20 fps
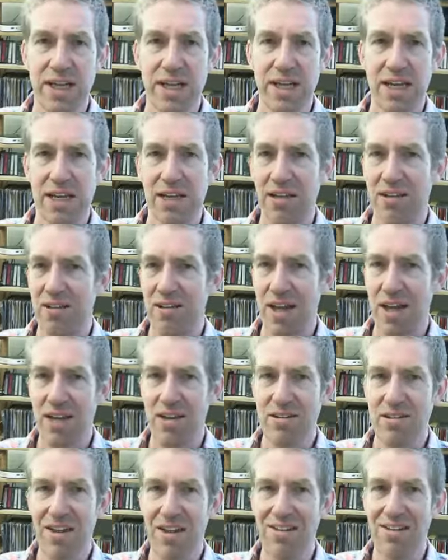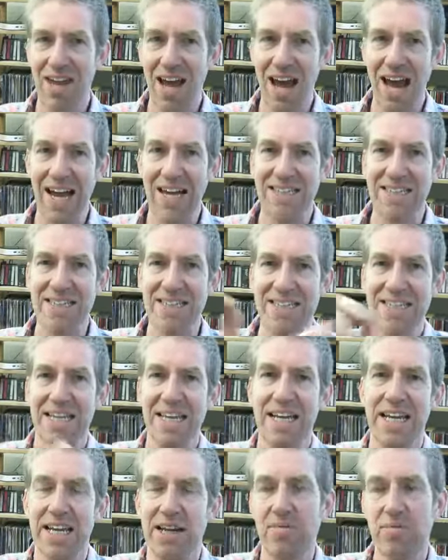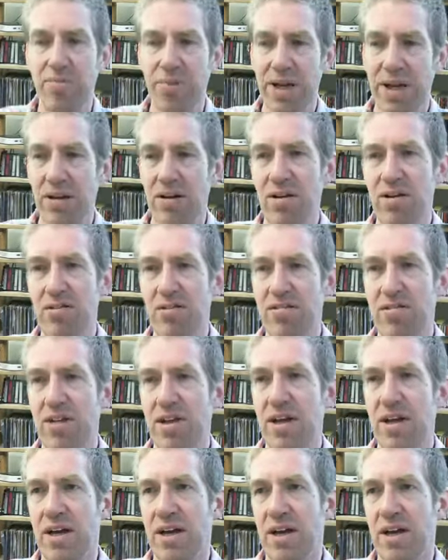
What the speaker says: he says at T, because,